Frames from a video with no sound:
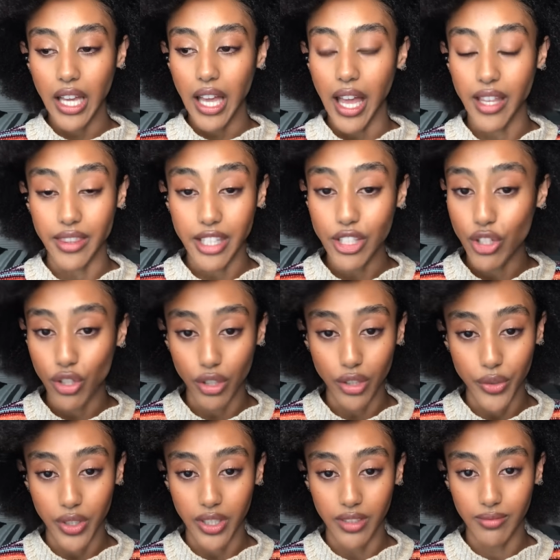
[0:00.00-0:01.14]
And these
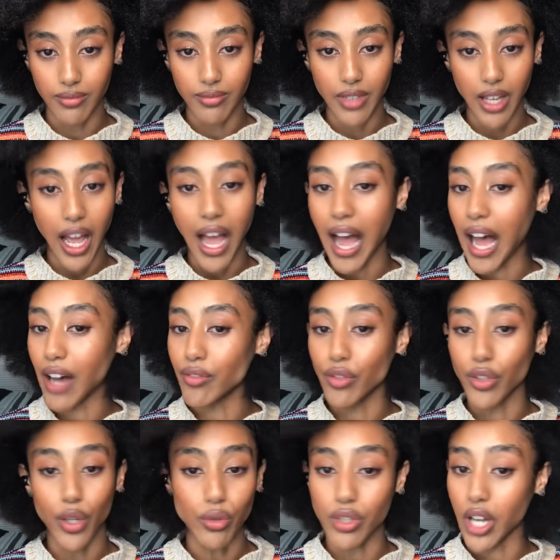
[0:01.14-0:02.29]
children have
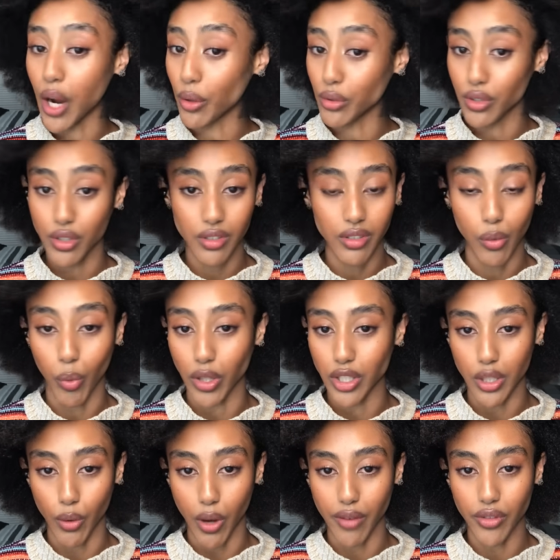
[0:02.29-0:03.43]
no doubt
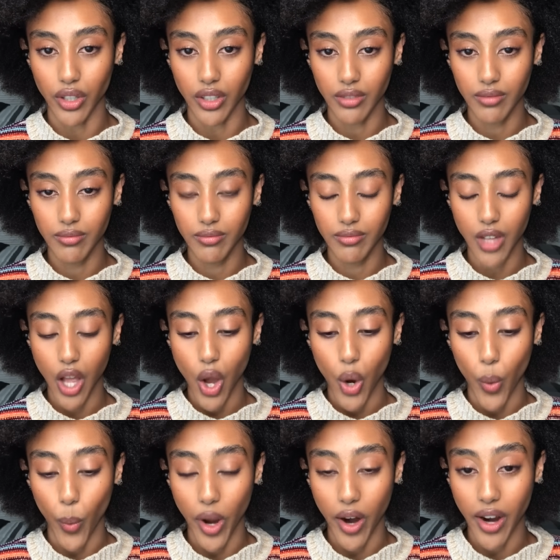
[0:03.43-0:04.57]
whatsoever.
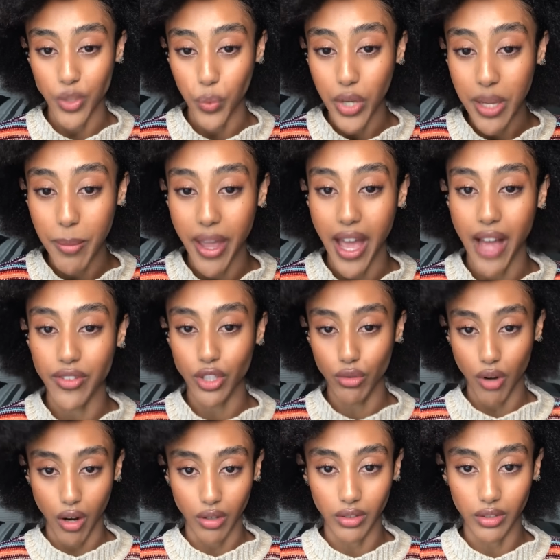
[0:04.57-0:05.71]
Whereas we may have
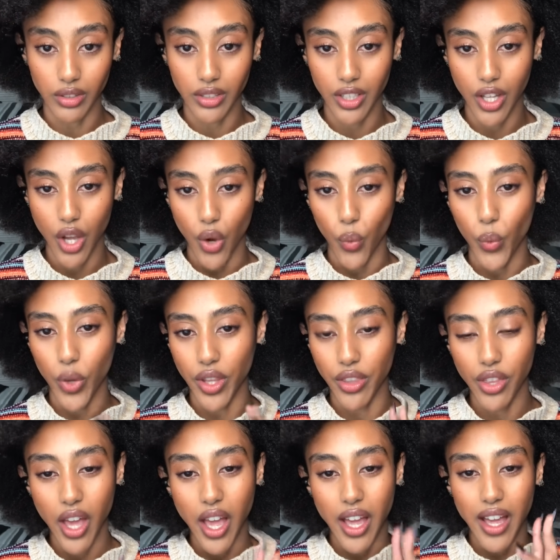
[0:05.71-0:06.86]
struggled with
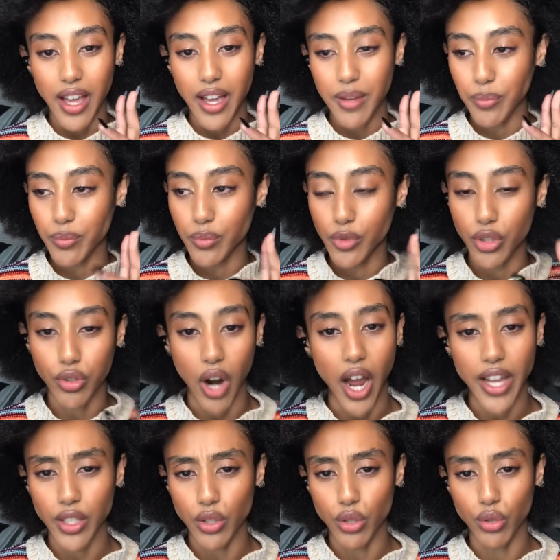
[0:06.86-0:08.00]

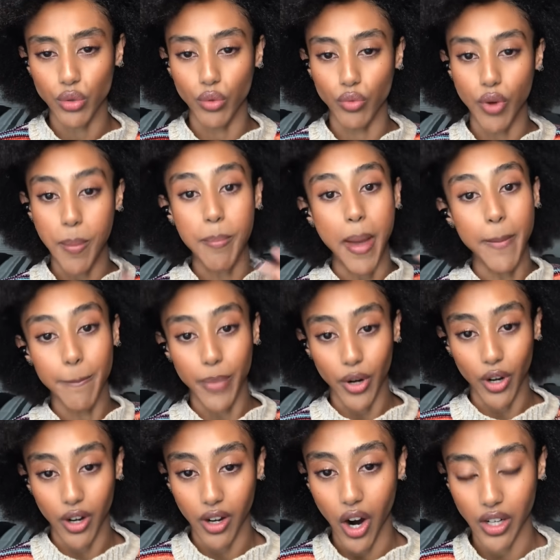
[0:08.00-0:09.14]
trying to
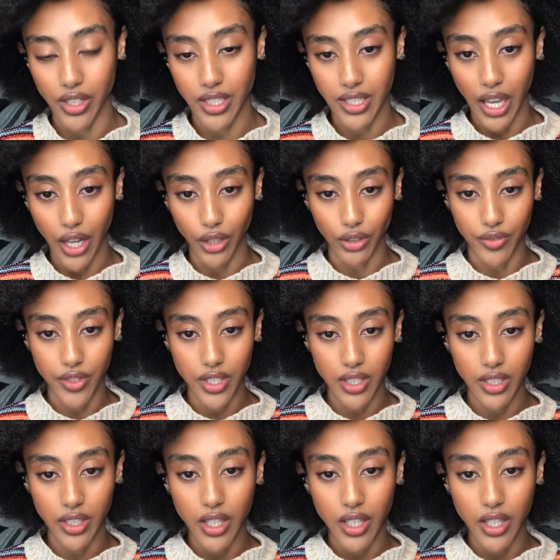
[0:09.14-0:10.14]
remember ourselves.